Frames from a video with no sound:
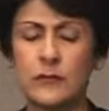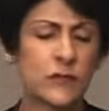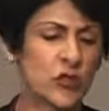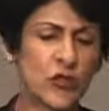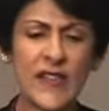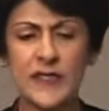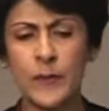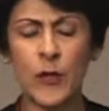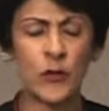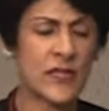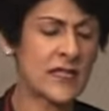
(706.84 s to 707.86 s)
stressed
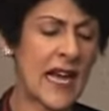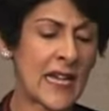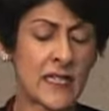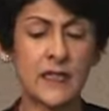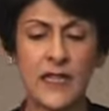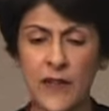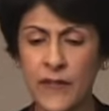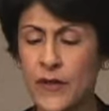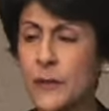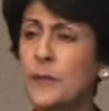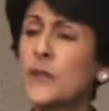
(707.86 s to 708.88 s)
about this, that, and the
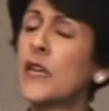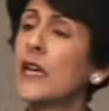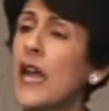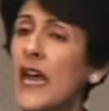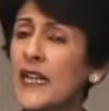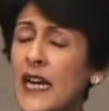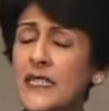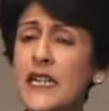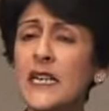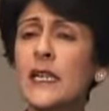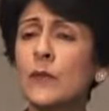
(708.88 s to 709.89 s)
other. And I
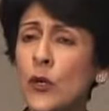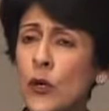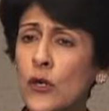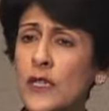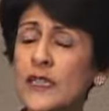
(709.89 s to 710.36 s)
tell them, look,